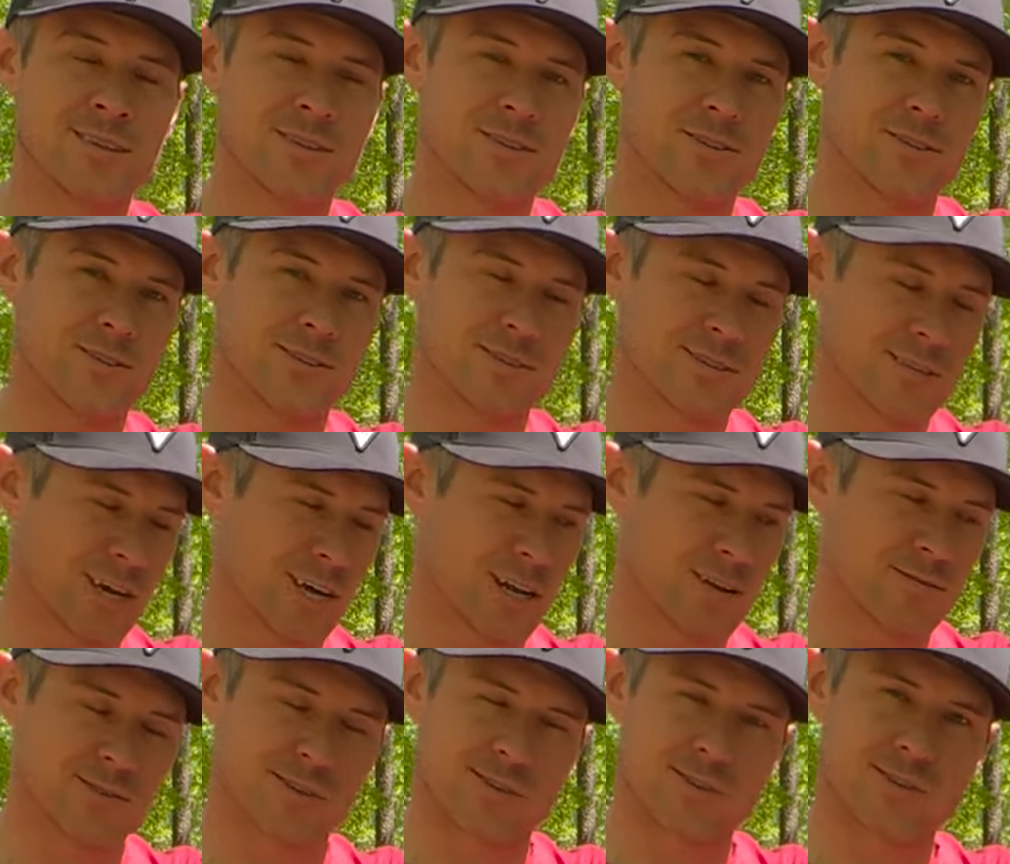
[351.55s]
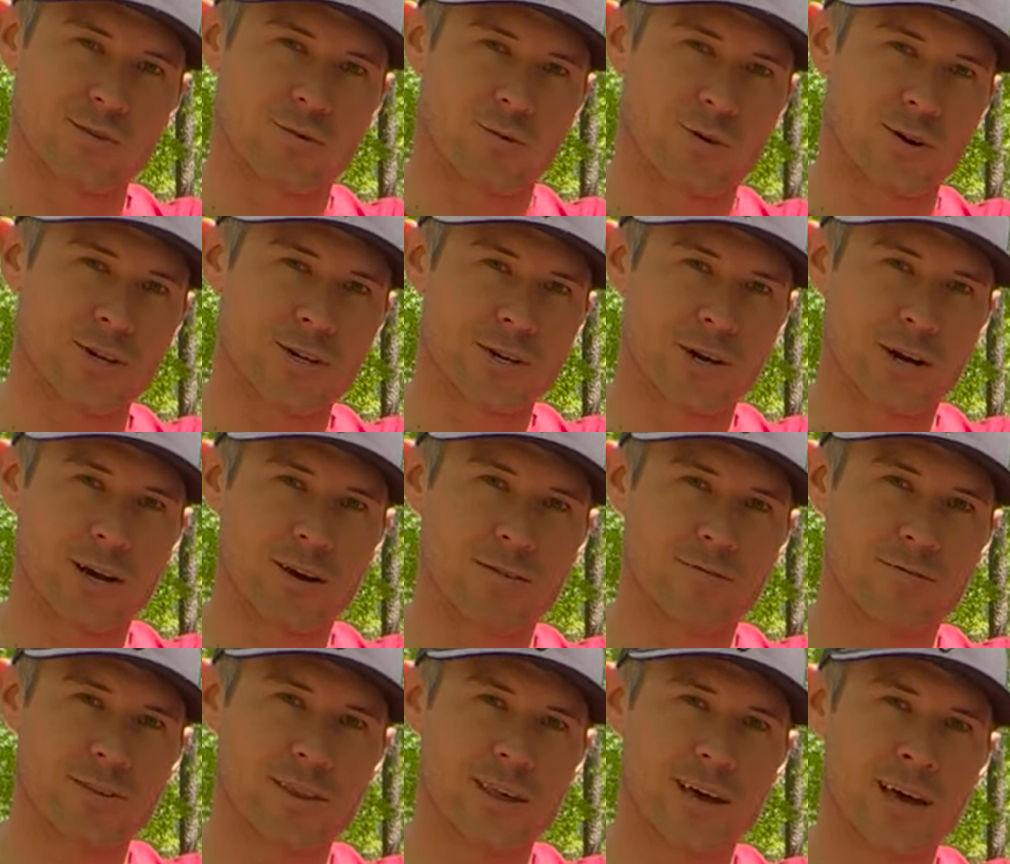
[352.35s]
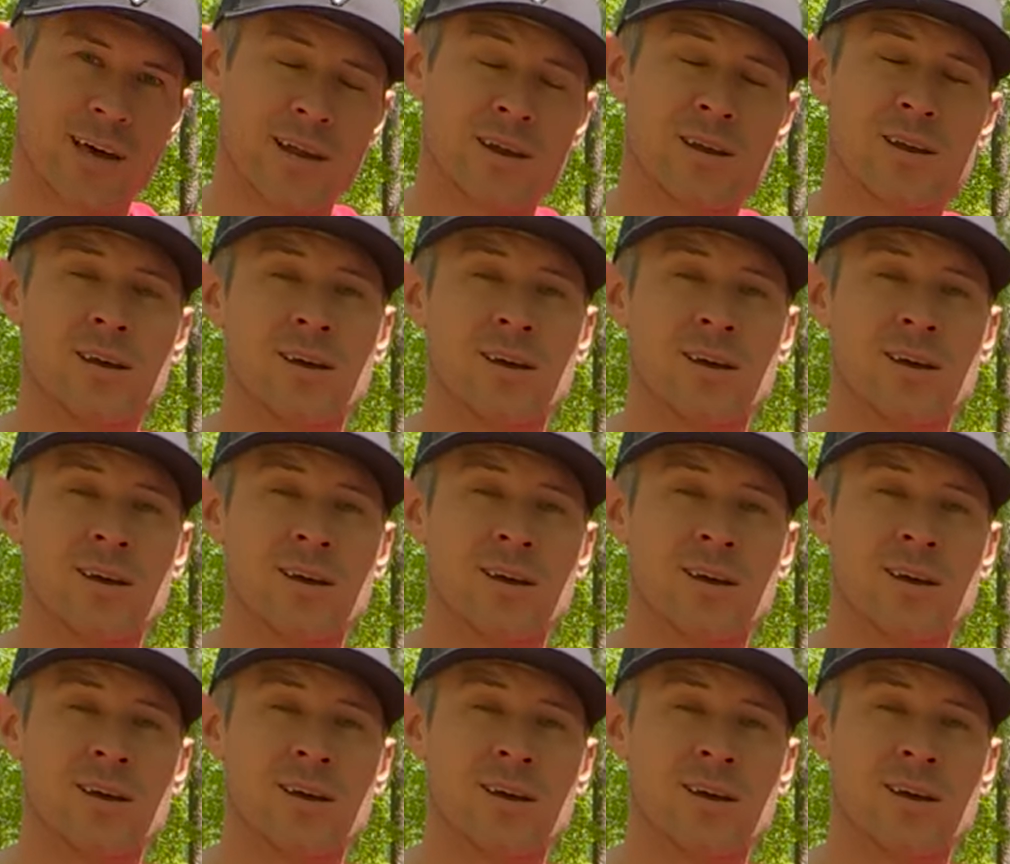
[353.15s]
There is kind of a storage area for that